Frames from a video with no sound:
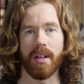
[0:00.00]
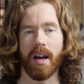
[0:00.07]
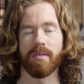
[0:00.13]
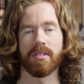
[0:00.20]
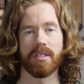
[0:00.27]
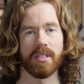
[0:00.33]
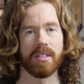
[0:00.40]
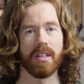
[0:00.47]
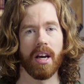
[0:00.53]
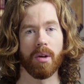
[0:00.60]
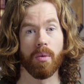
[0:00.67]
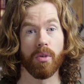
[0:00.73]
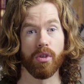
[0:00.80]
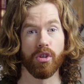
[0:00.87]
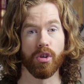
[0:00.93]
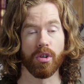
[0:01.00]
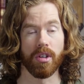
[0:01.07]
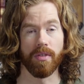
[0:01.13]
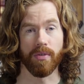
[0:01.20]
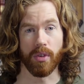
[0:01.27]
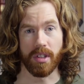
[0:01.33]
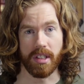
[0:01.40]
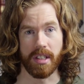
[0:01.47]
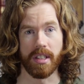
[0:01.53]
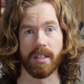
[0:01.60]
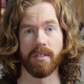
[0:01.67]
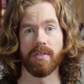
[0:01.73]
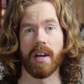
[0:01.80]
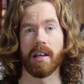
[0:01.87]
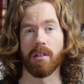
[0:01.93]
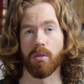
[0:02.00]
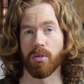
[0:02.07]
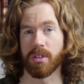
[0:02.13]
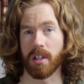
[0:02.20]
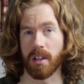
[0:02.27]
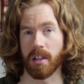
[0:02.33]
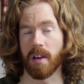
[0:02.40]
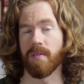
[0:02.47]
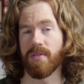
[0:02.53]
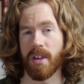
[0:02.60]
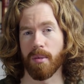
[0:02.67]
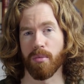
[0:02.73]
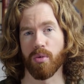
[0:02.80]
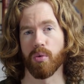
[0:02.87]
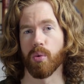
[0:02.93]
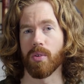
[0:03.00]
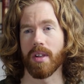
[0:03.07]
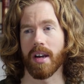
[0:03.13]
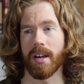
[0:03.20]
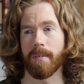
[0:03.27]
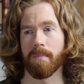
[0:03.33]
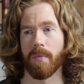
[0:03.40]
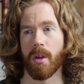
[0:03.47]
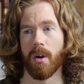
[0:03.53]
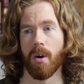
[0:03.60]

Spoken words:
have to decide whether you're going to forgive and learn to love them through that,